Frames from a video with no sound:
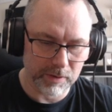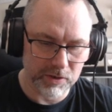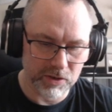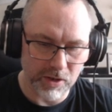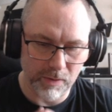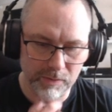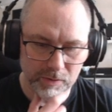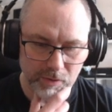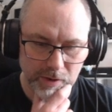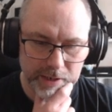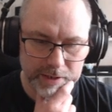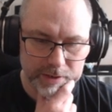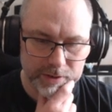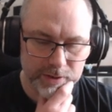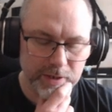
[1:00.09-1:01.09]
to start with the
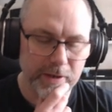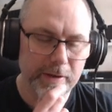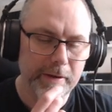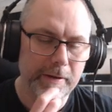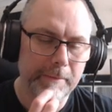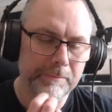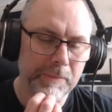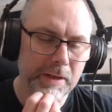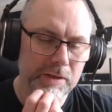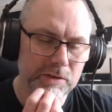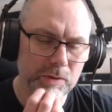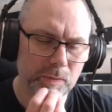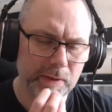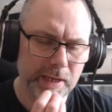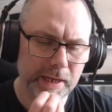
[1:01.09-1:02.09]
greens,
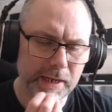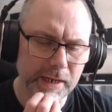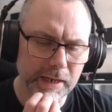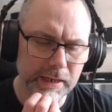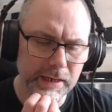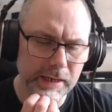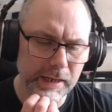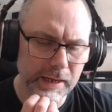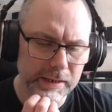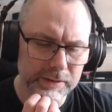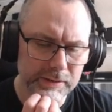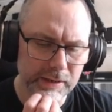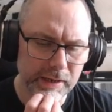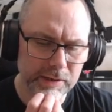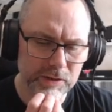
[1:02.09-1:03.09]
so we get
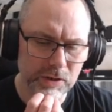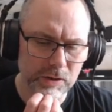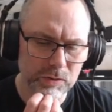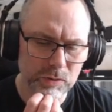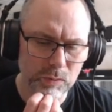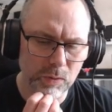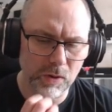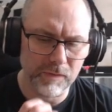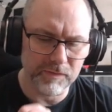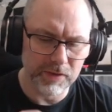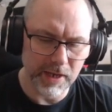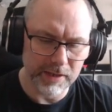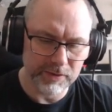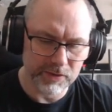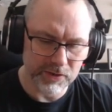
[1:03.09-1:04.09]
collect a total of
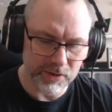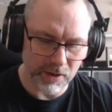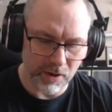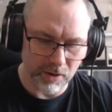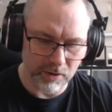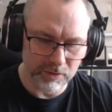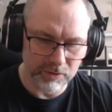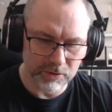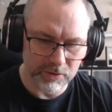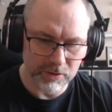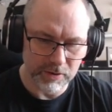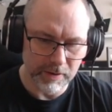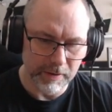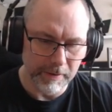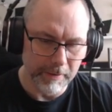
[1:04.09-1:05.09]
ten stars,
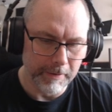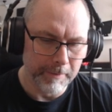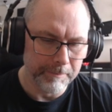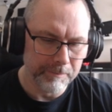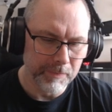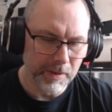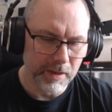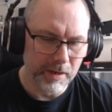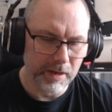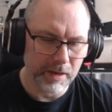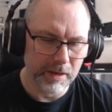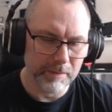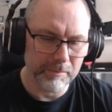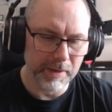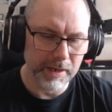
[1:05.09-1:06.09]

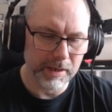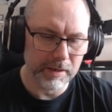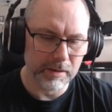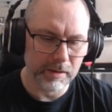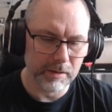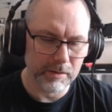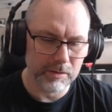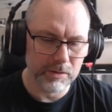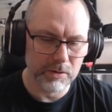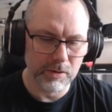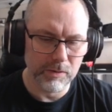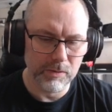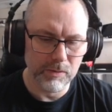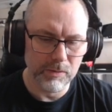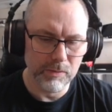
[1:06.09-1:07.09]
uh, make
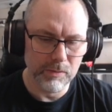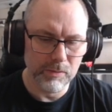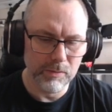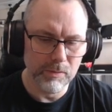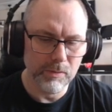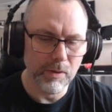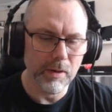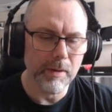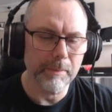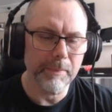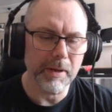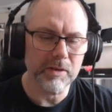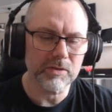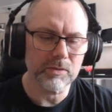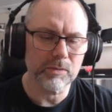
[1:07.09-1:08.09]
two
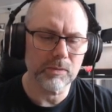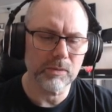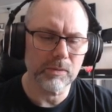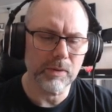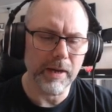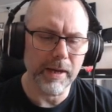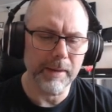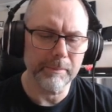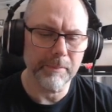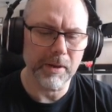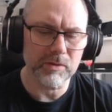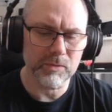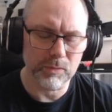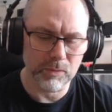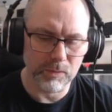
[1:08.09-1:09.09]
puzzle and
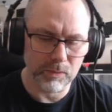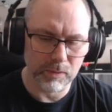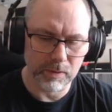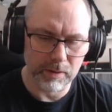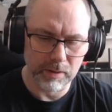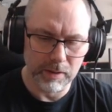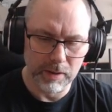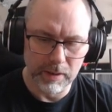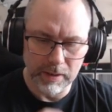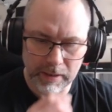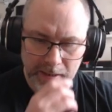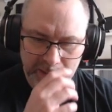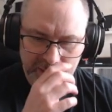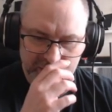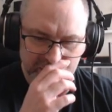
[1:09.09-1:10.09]
puzzle
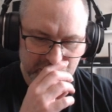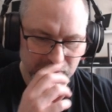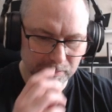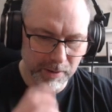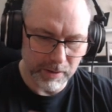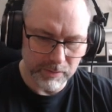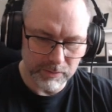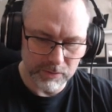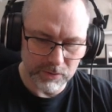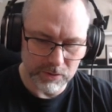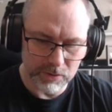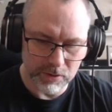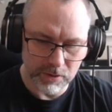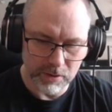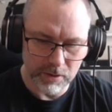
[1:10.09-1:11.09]
uh, combos,